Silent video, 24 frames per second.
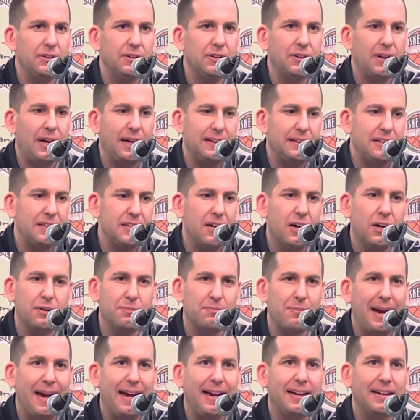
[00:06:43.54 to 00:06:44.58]
like,
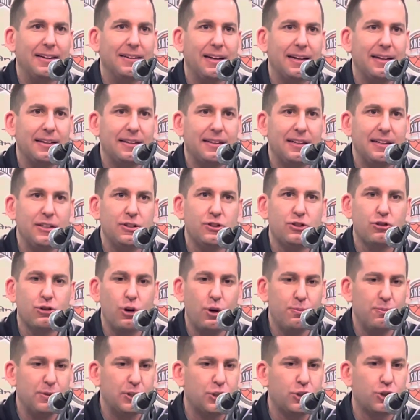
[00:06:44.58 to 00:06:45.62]
young man. Like, he's
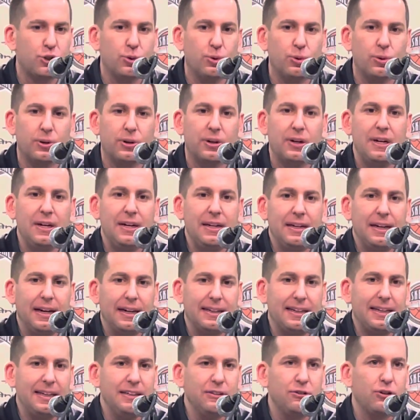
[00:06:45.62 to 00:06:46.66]
so mature.
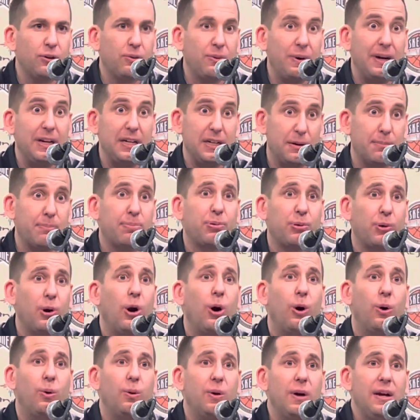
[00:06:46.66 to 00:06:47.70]
Like, he's already a
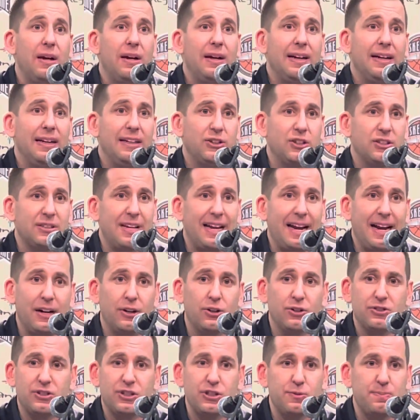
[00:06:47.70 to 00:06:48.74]
pro. He just
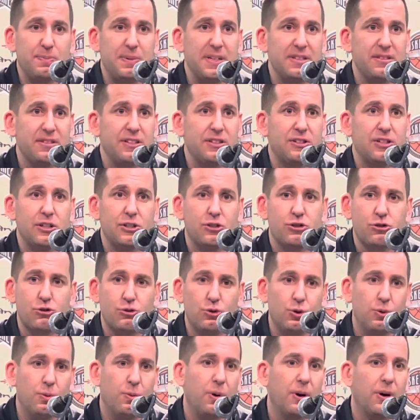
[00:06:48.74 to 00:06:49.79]
handles his business, his
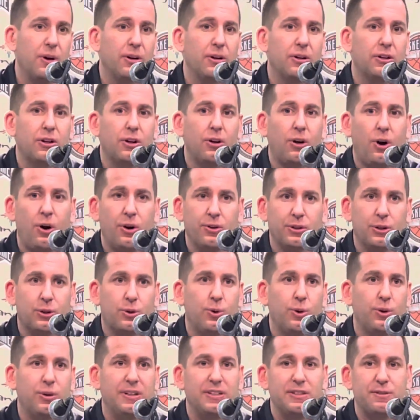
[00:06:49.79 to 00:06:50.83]
schoolwork, on the
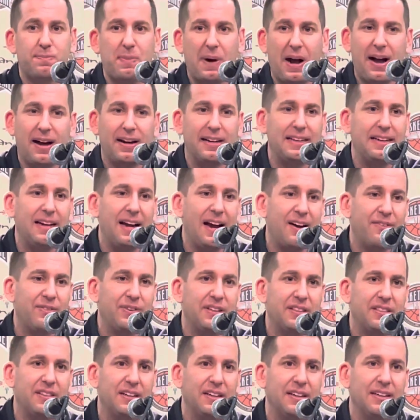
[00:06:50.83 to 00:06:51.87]
court, his body,
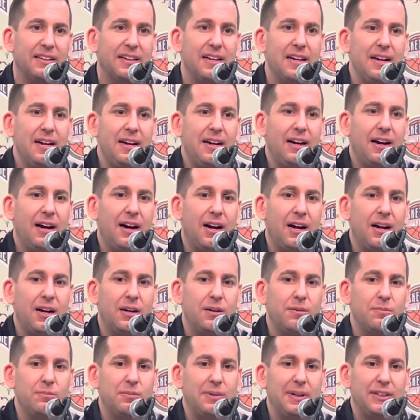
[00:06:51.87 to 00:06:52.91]
everything.
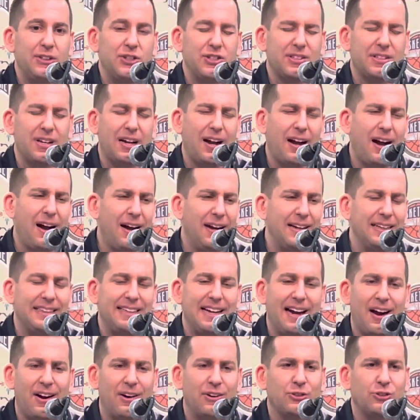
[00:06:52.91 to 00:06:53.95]
And just a high
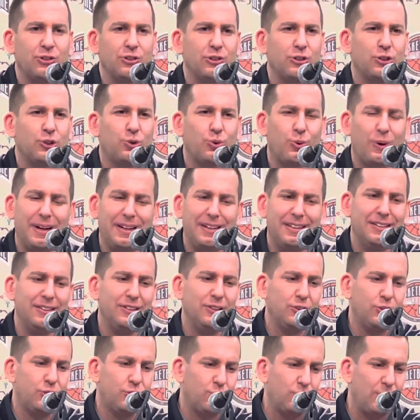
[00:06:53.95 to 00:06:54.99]
character, great,
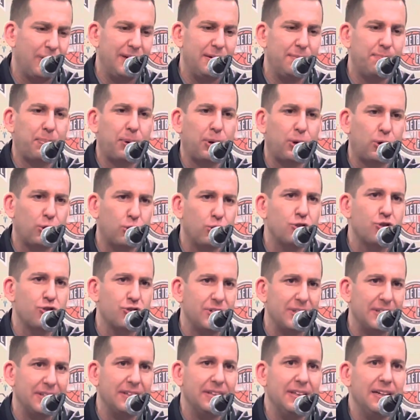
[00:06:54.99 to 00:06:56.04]
great
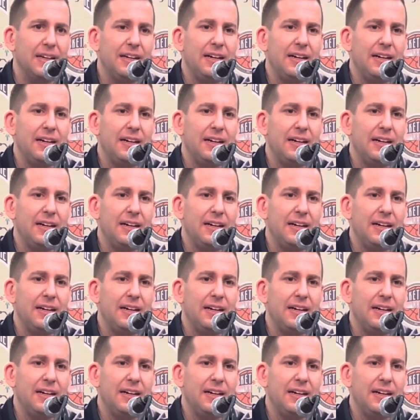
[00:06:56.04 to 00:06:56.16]
person.